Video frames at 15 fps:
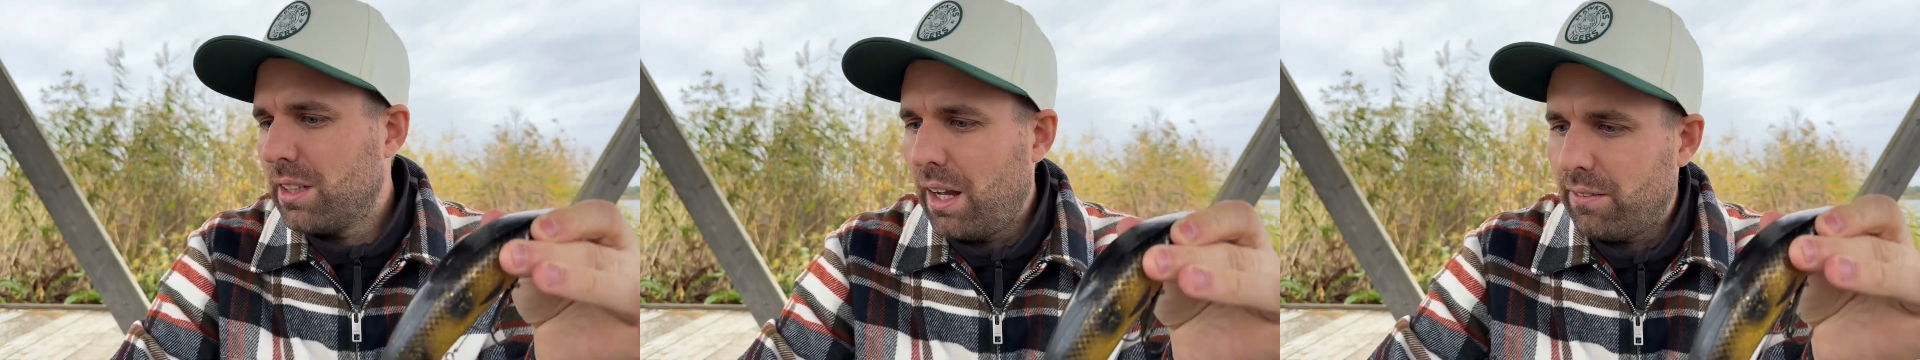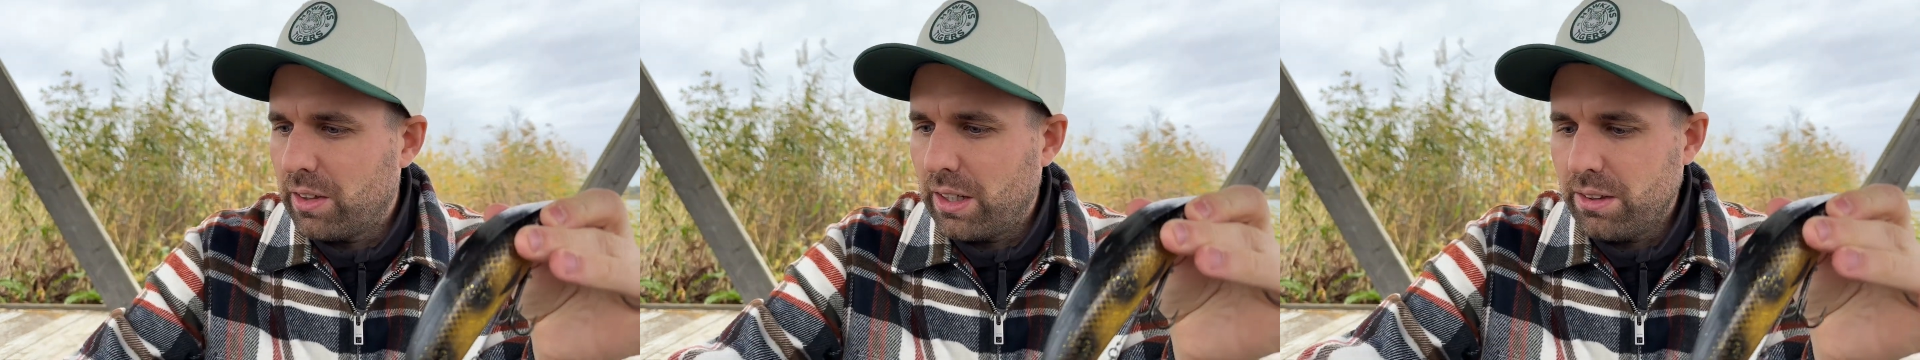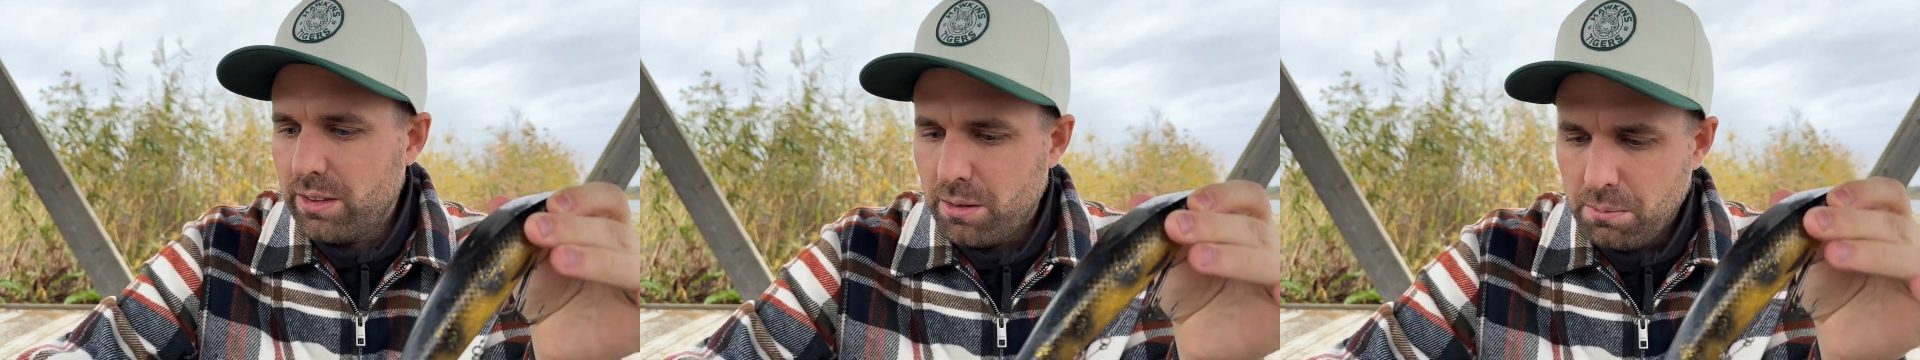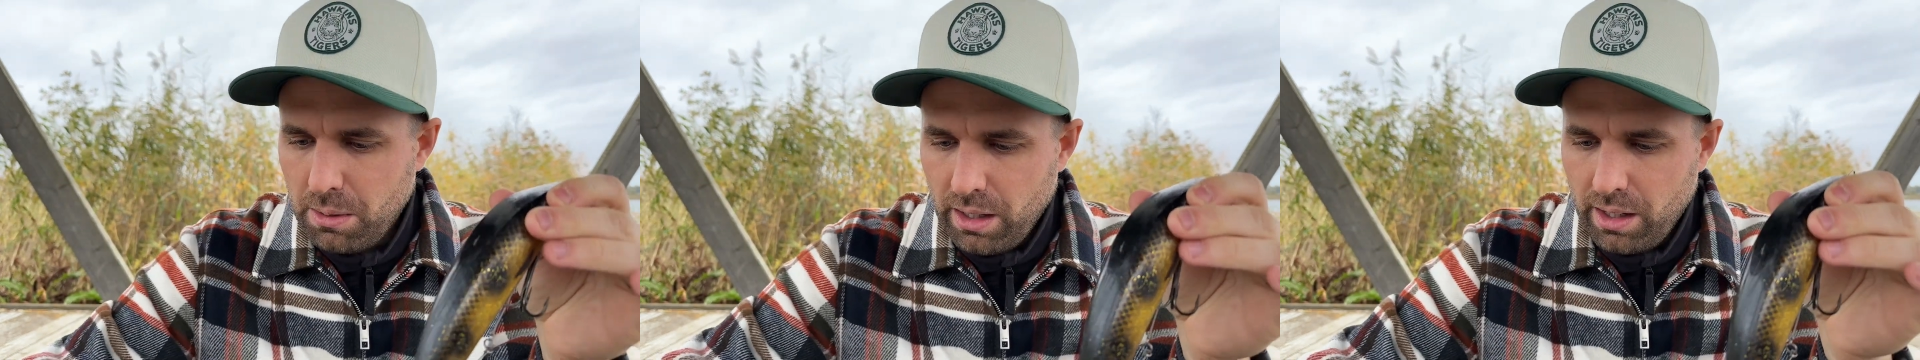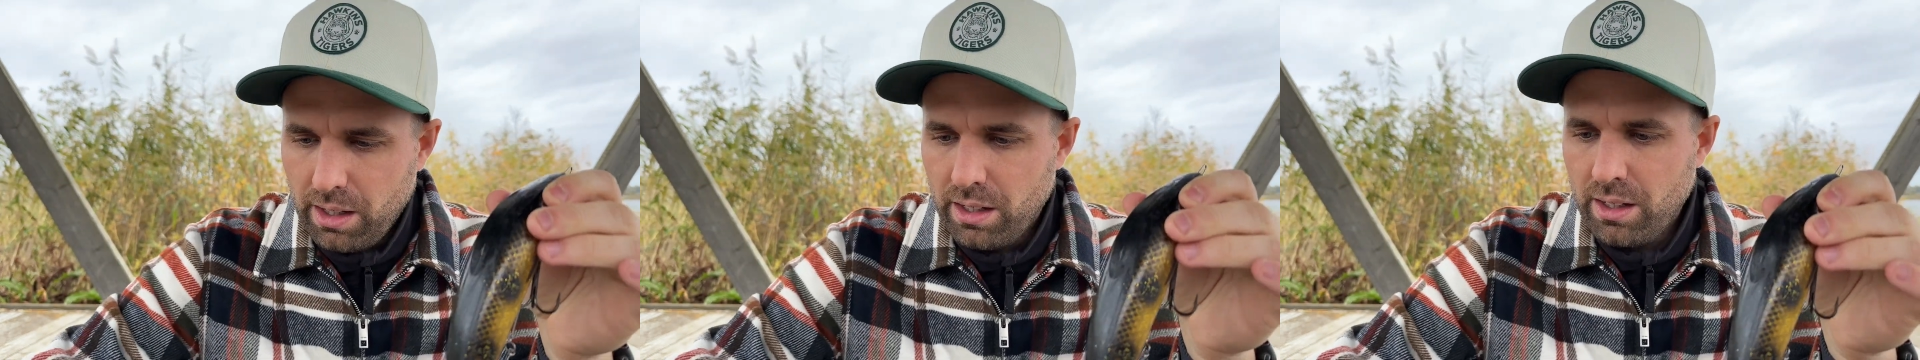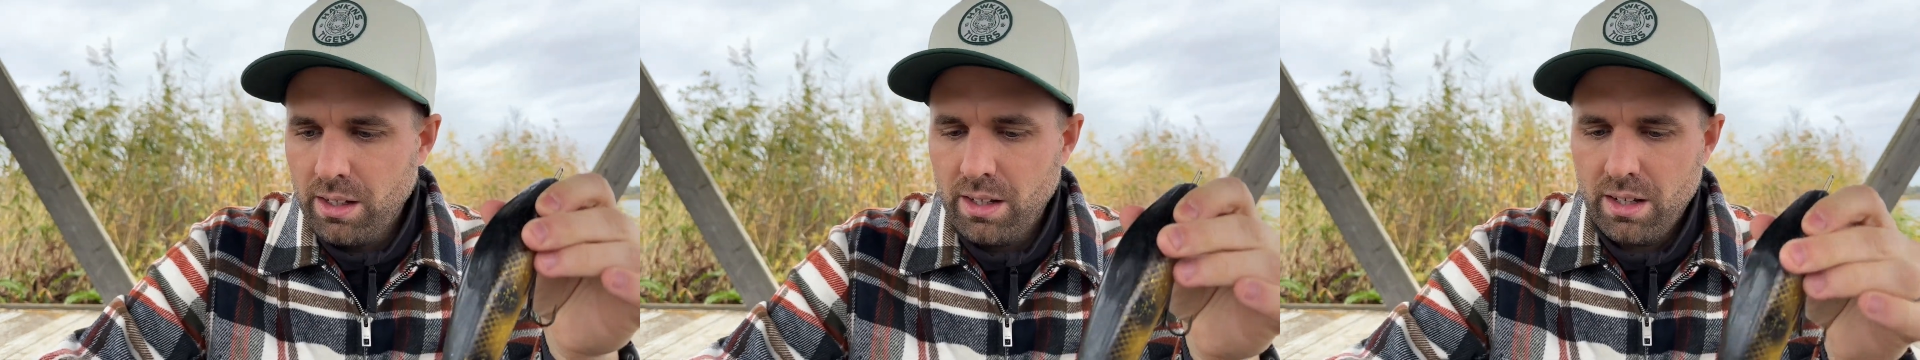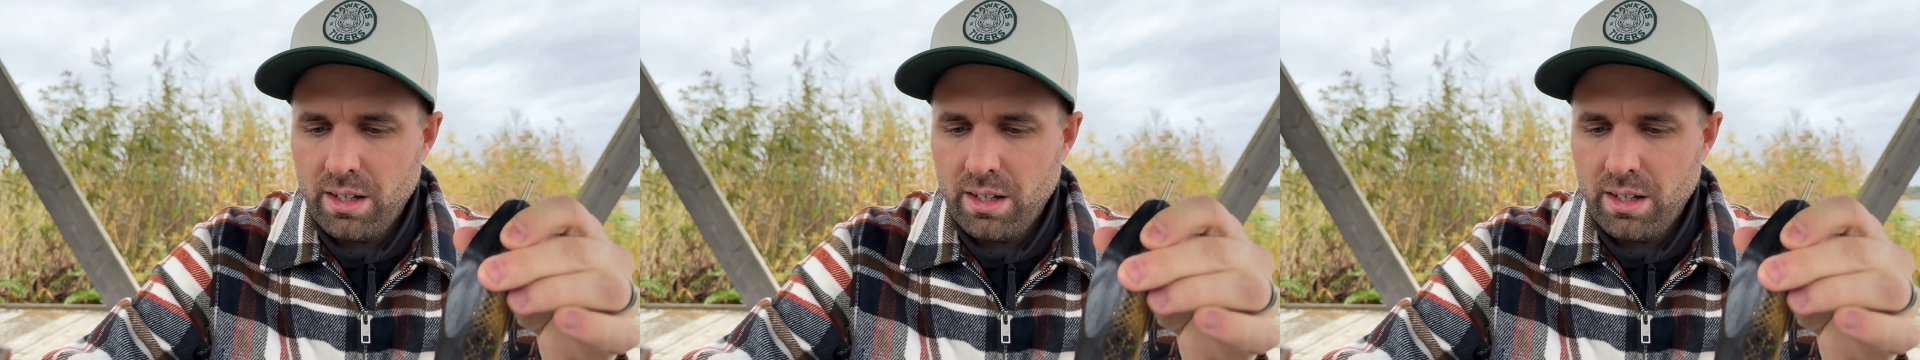I've got them in